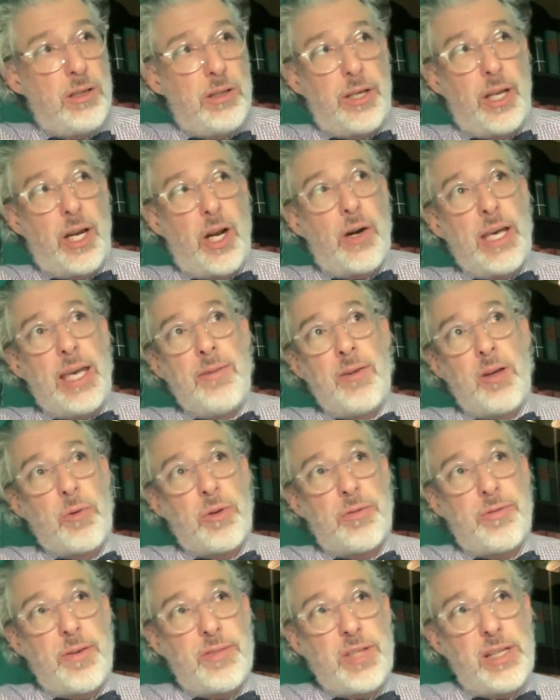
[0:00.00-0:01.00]
even
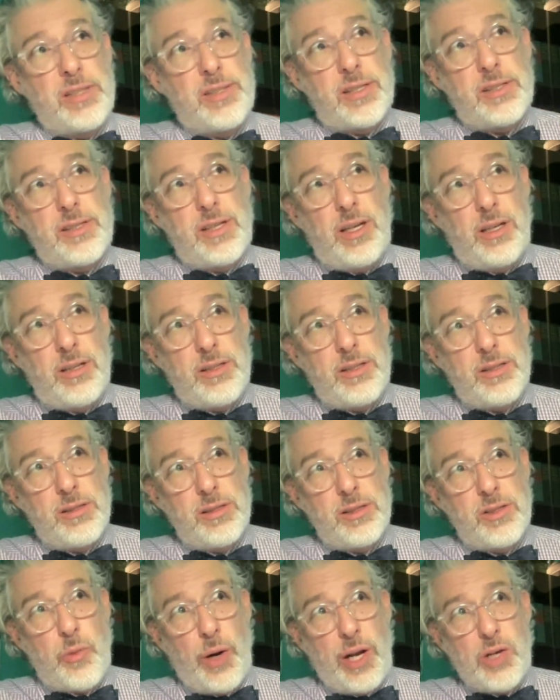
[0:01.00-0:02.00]
with 15,
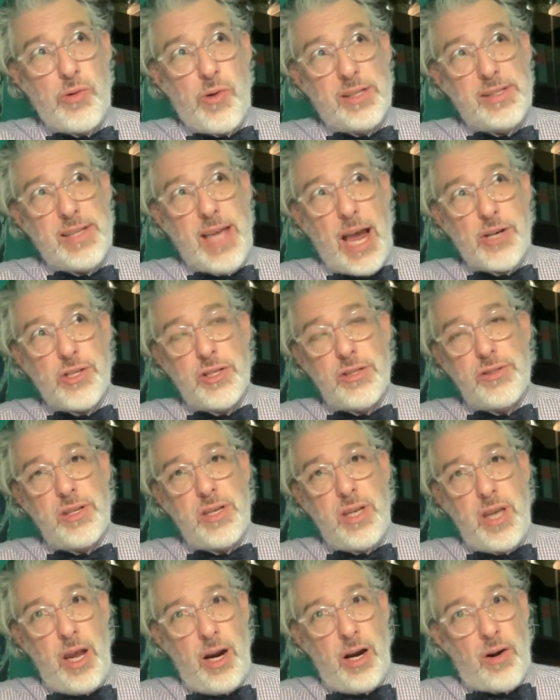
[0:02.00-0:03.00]
16, 20 transactions a
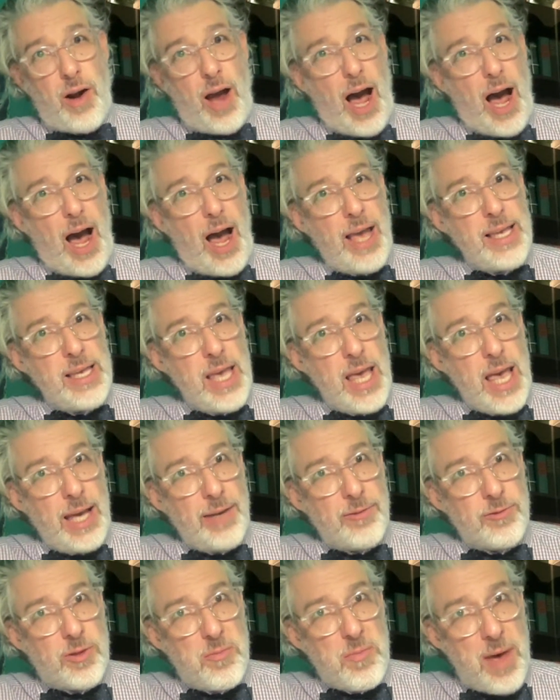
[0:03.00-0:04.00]
year, I
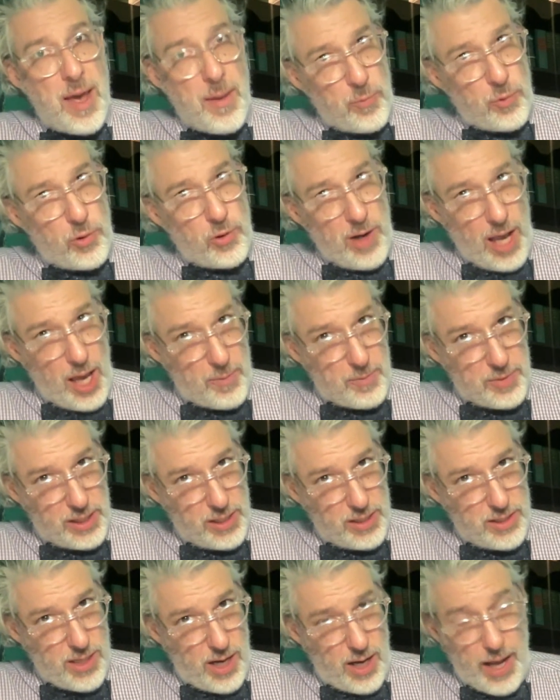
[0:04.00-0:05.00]
can't remember how
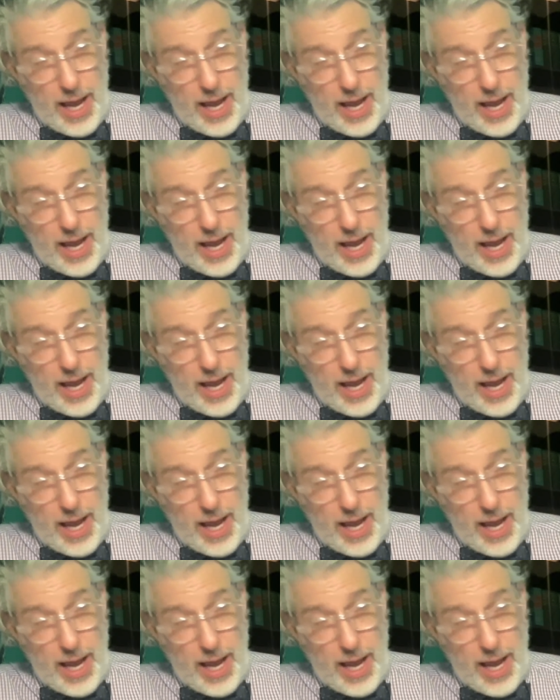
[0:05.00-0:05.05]
many times.